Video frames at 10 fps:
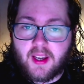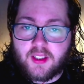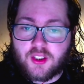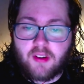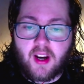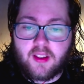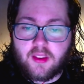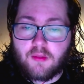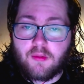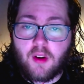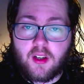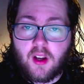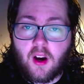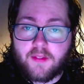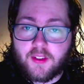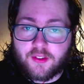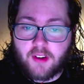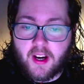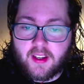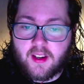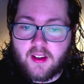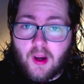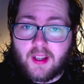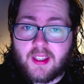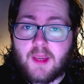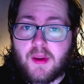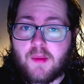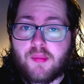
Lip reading: and track the run of the striker while keeping